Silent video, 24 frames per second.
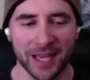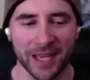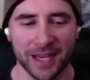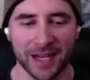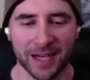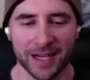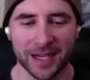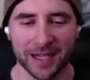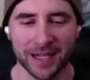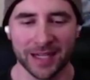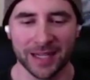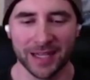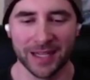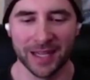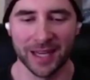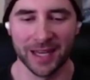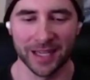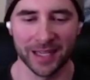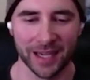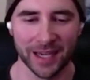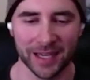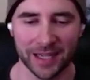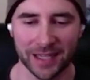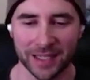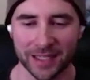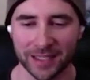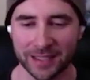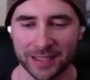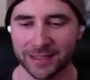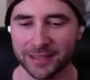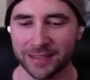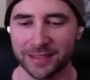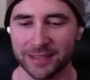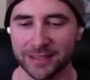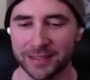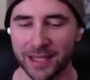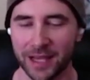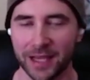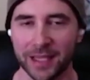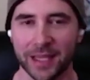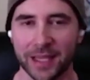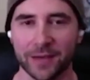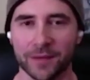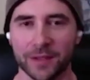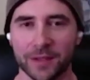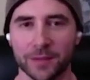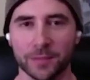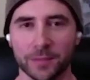Uh, and I kind of I
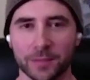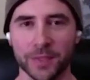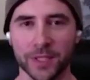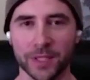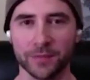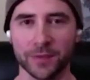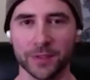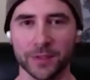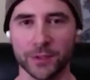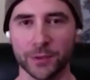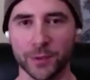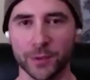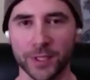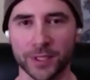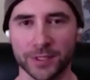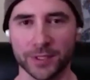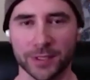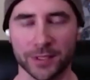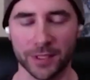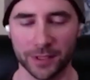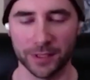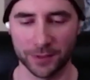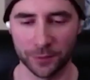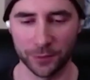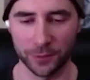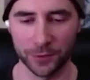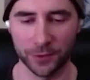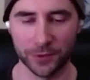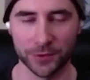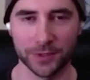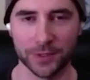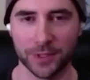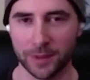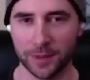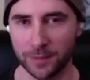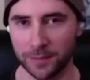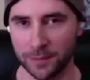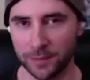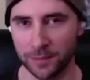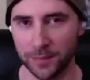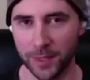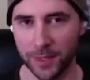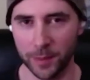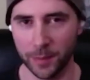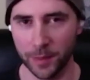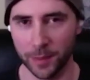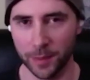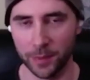gave it a bit of a twist, like the rules that
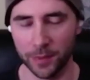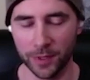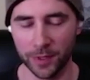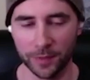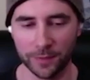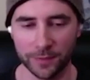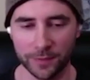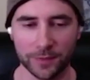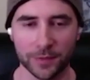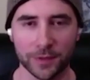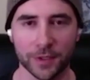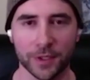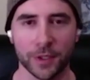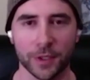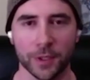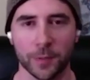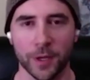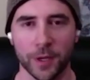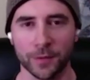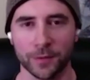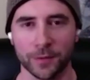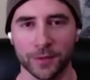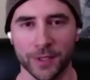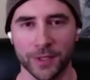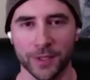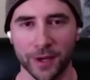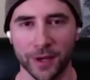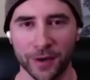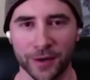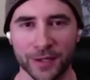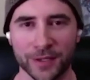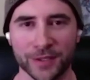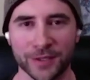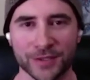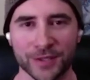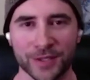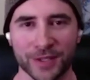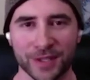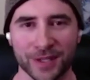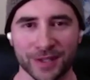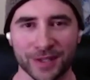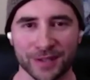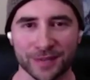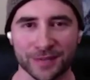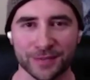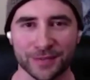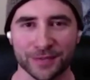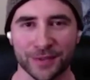maybe people have heard about Gary's
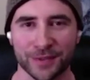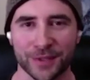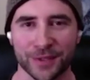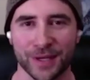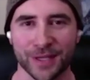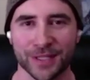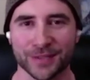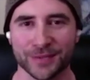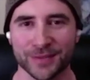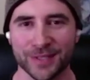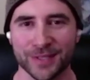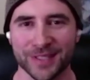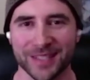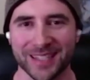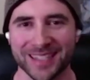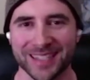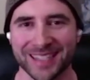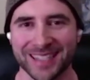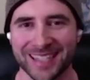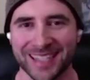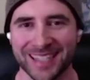uh, philosophy there,